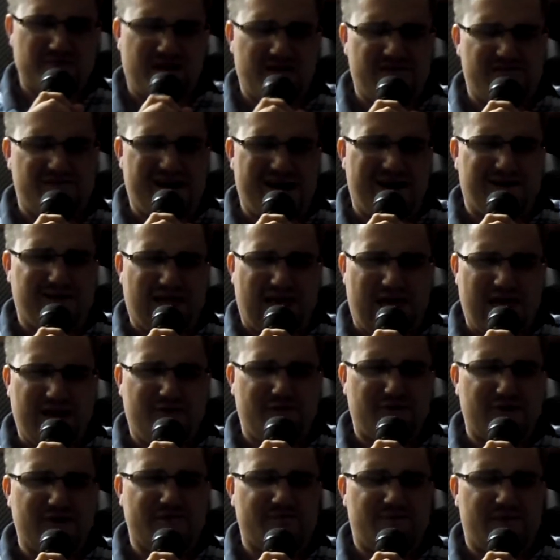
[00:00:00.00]
my foul
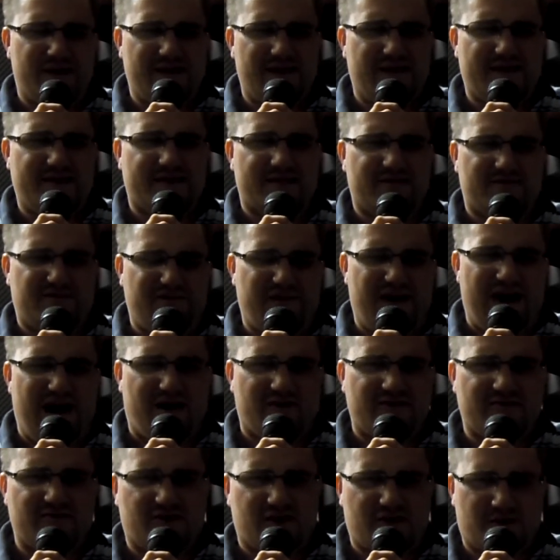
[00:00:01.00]
language, but this is
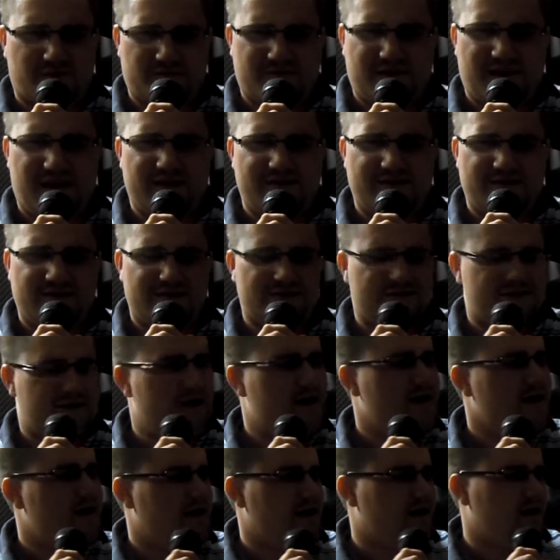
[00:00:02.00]
foul circumstances.
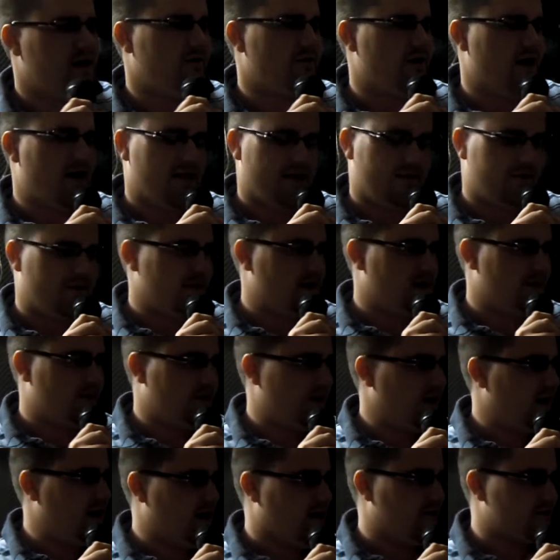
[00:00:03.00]
Anyway, I'm
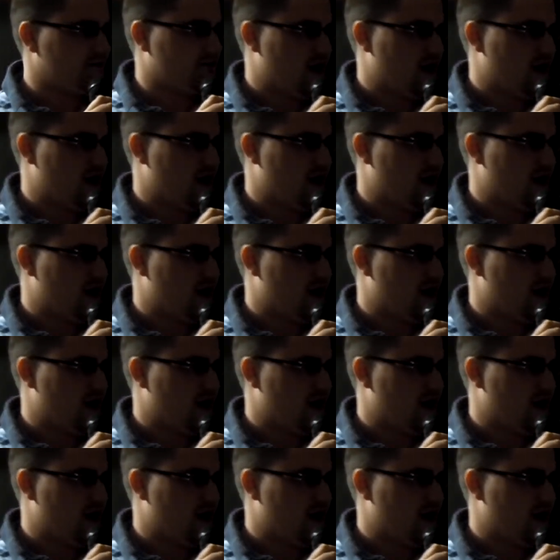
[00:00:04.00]
getting off